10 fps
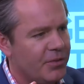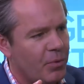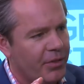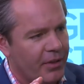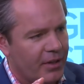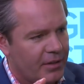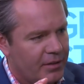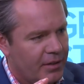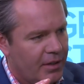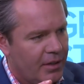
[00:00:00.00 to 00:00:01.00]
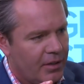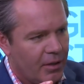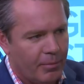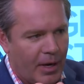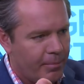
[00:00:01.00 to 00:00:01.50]
is one thing you
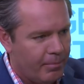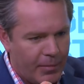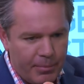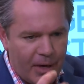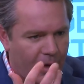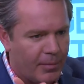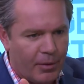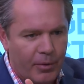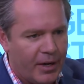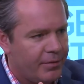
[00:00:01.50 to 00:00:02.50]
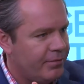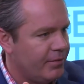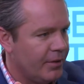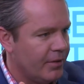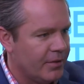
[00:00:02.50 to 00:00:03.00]
know, my, me buying my wife,
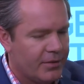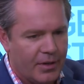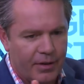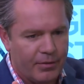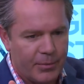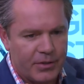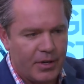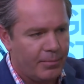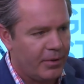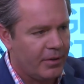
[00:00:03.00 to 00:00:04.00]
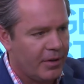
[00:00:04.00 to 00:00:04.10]
you know, this uh, from this company,